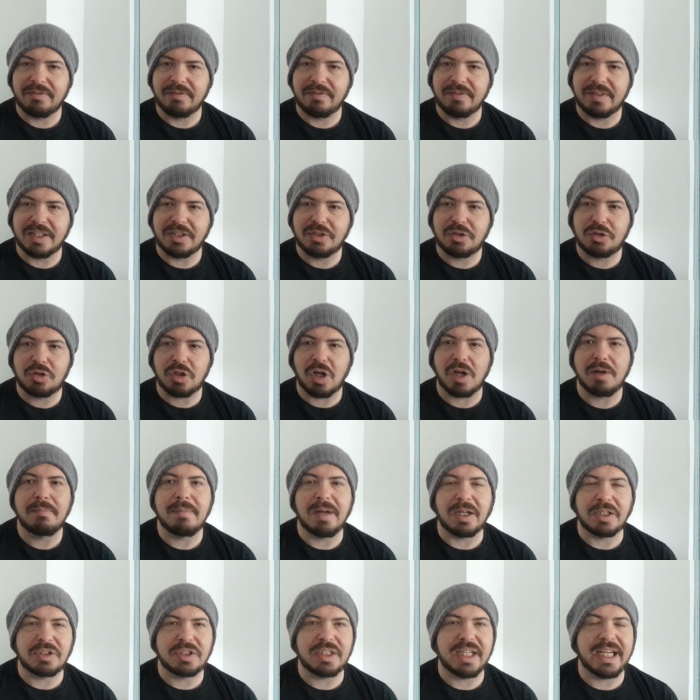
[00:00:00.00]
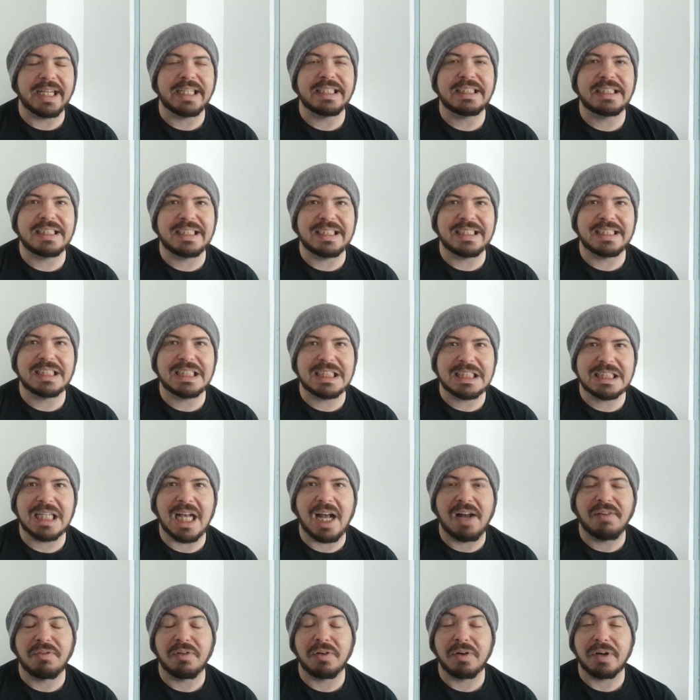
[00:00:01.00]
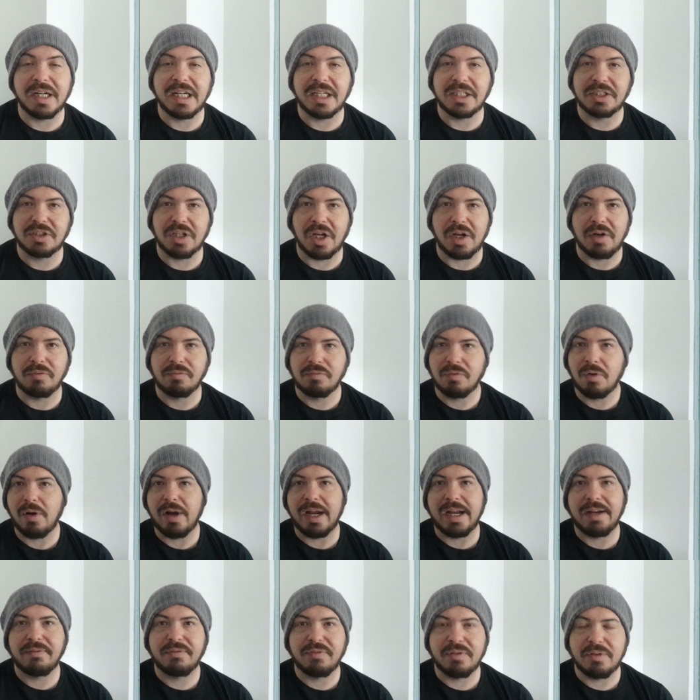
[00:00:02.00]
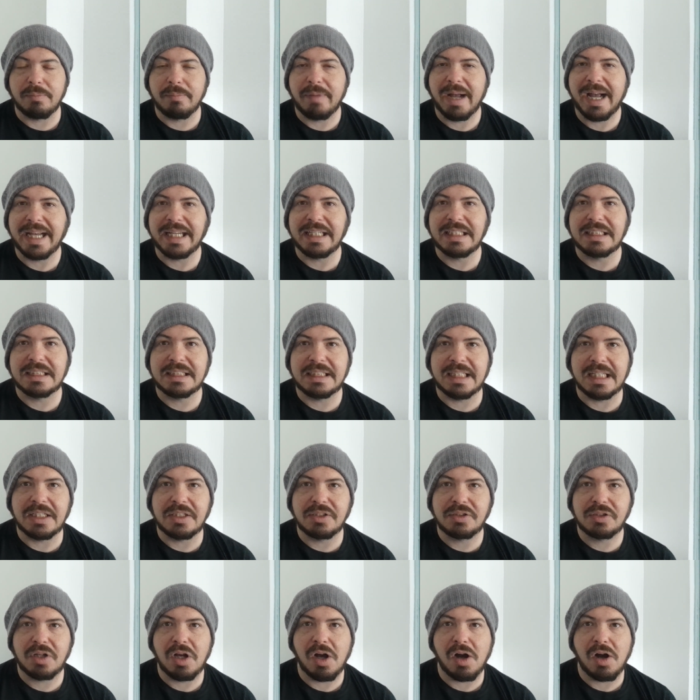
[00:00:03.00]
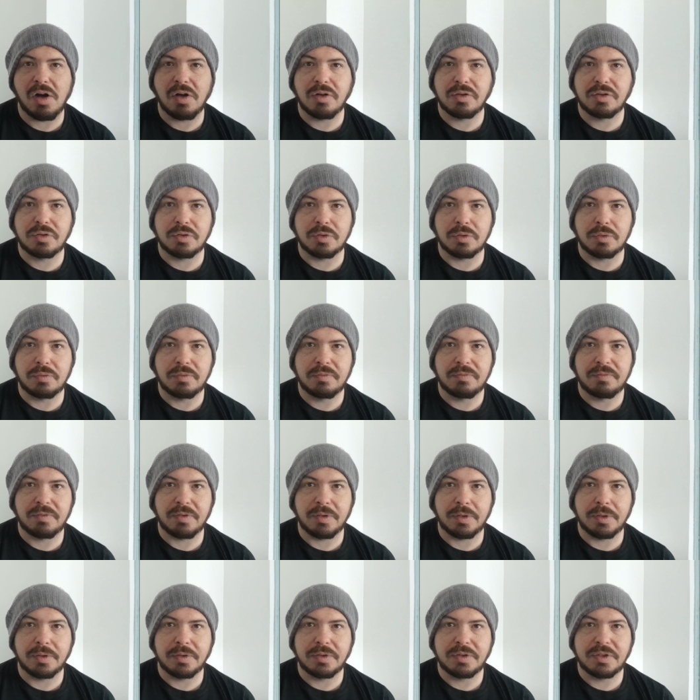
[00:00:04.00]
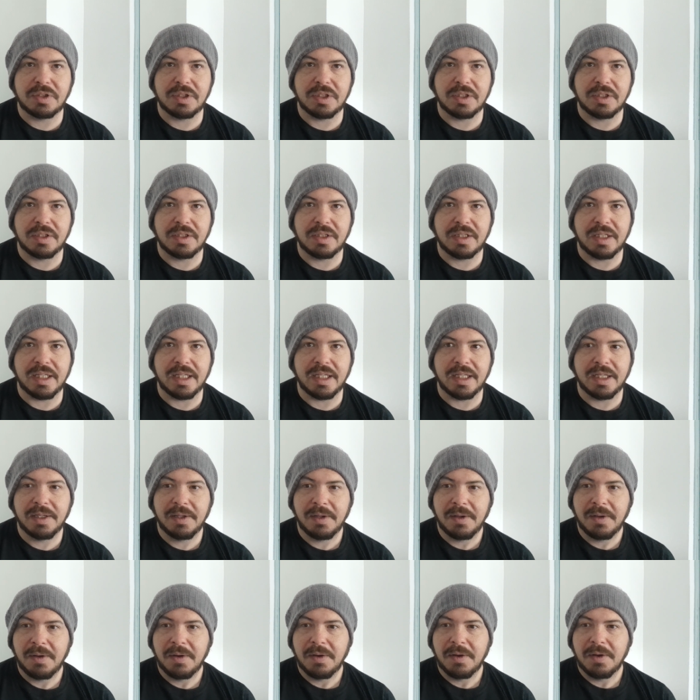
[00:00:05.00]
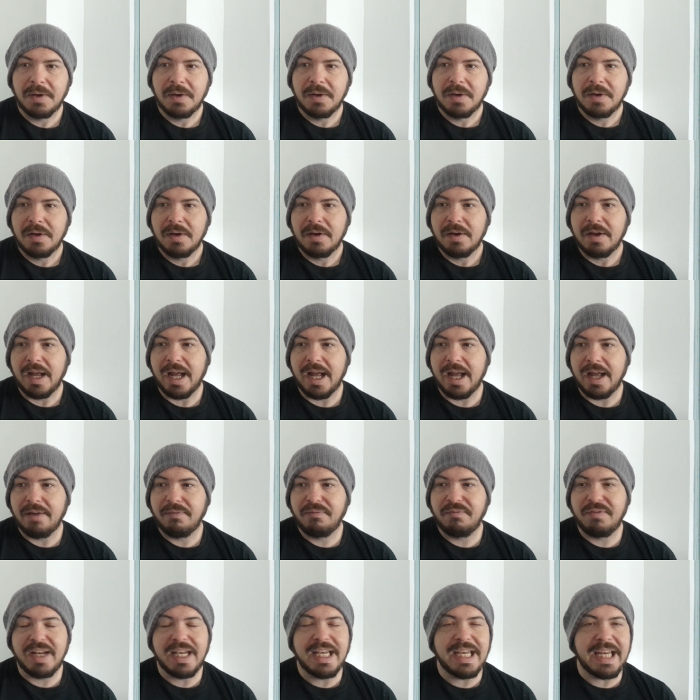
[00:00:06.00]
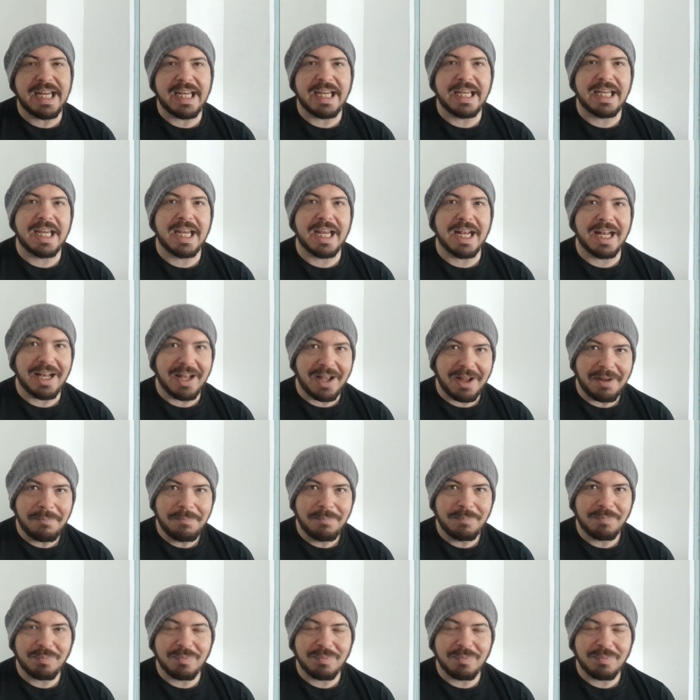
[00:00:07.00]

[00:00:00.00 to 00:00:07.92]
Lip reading: there's so much there to discover in its own right, from Hastings Castle through to the funicular